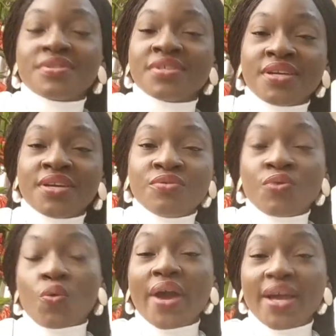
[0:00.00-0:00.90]
the
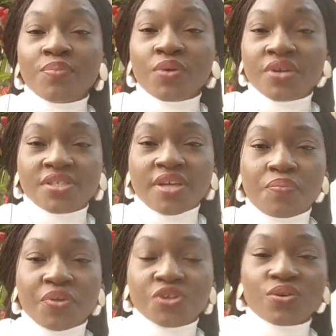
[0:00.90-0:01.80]
required body
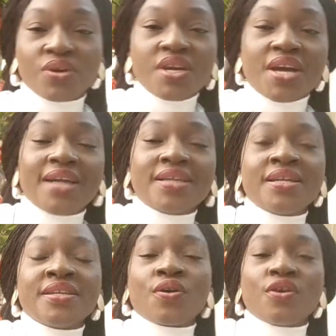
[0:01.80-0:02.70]
temperature. And
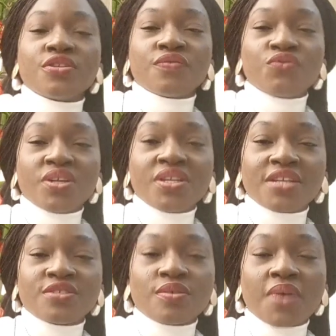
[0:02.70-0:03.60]
in the course of doing
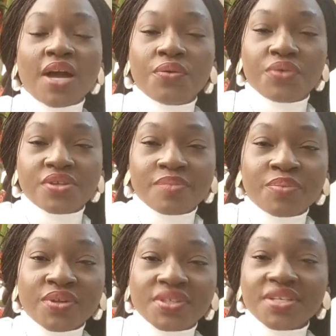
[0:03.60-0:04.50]
that, some calories are
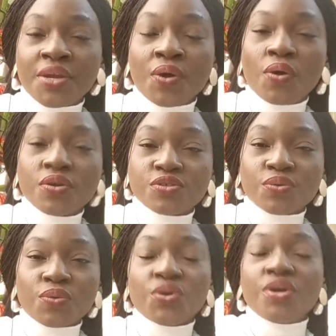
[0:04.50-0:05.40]
burnt. And
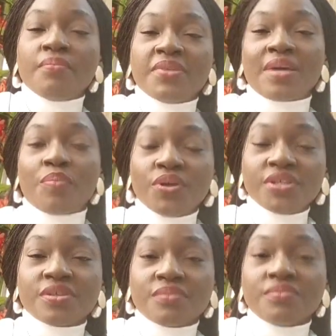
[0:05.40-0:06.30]
also,
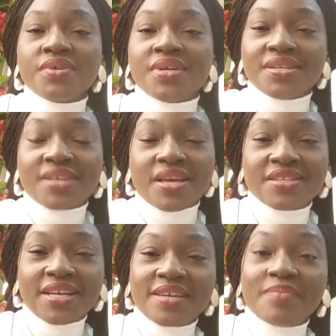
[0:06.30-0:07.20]
metabolism is
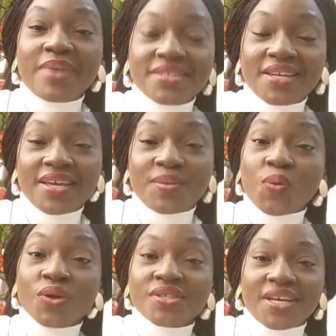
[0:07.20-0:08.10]
kickstarted by taking
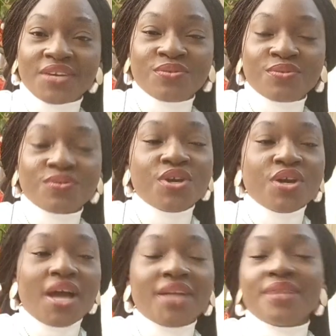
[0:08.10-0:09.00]
water, you know.
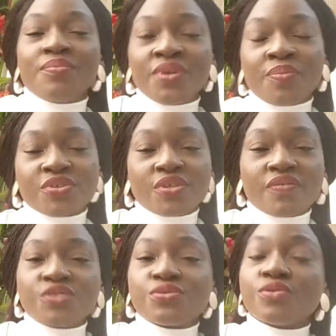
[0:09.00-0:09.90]
And then in the process of
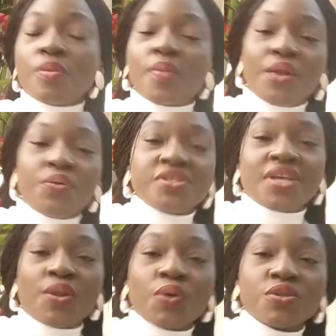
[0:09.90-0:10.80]
this, some calories
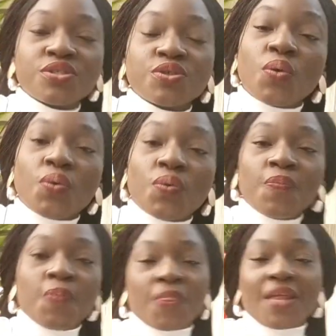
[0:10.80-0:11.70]
are lost. So
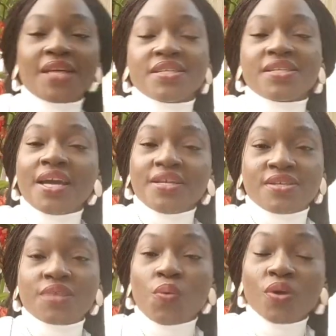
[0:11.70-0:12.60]
that's it. I
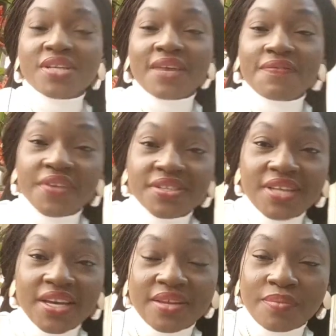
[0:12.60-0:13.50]
take water first
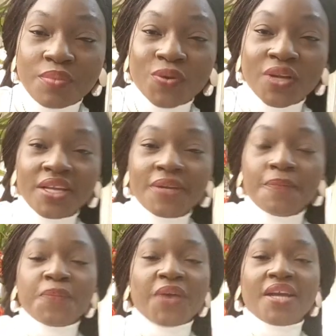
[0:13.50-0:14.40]
thing in the morning
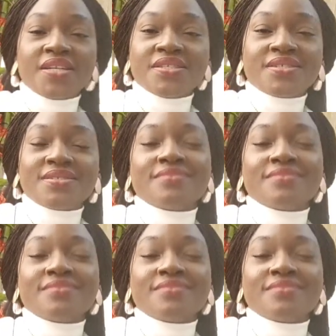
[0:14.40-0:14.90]
and